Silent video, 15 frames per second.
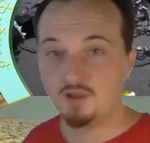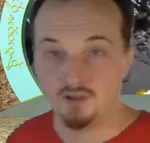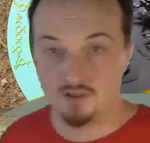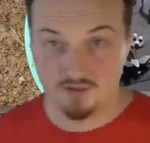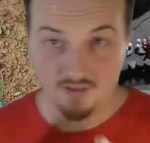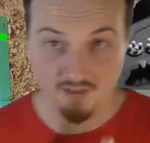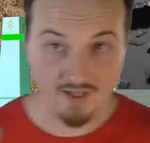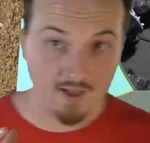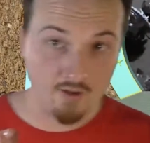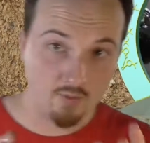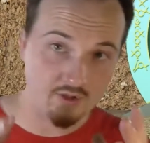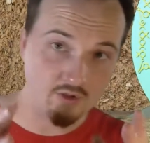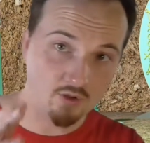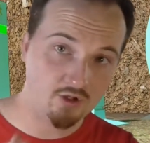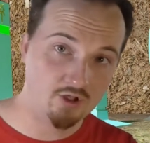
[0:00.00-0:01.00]
Today we're
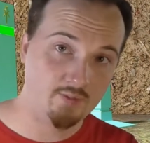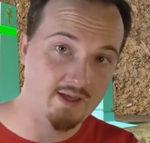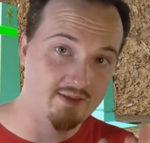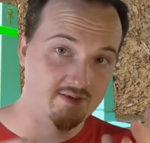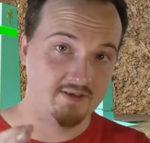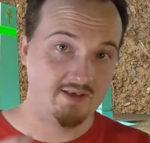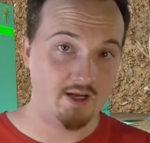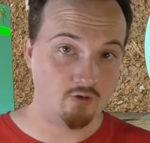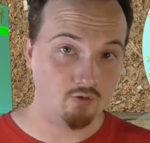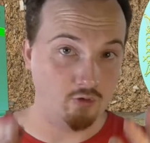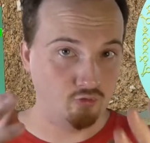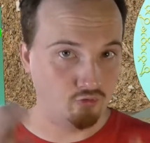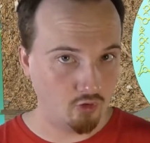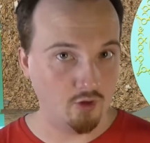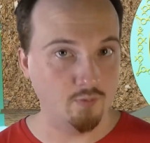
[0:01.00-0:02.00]
talking about the
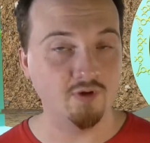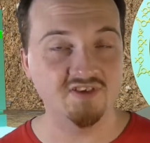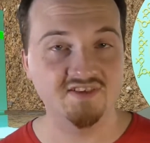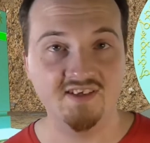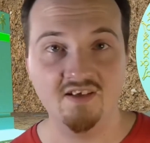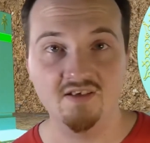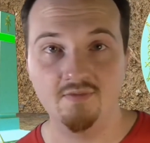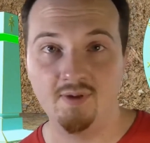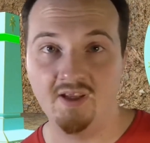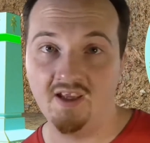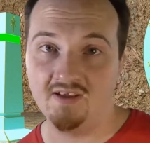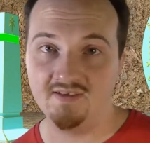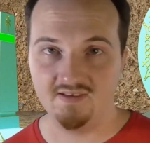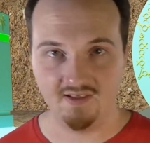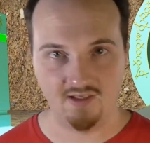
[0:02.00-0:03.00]
Necron robot
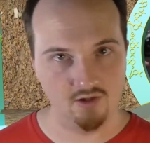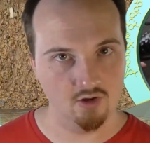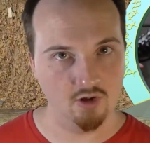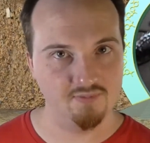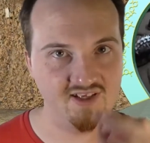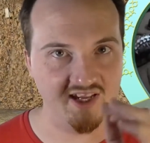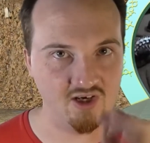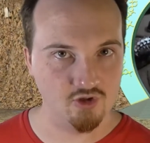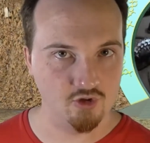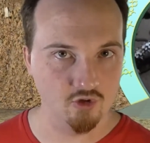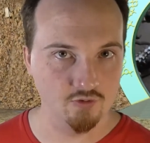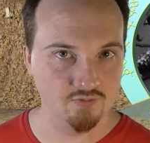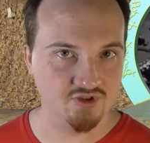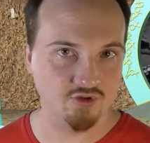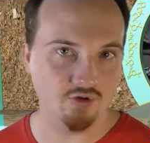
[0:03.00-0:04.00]
centipedes, the canoptek
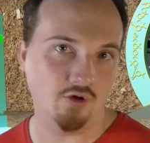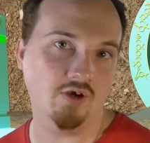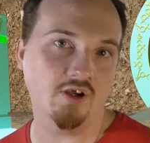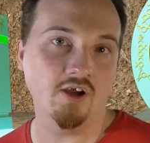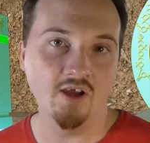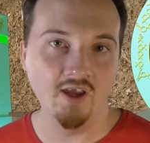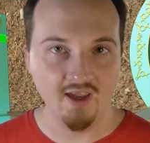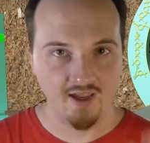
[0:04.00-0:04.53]
tomb stalker,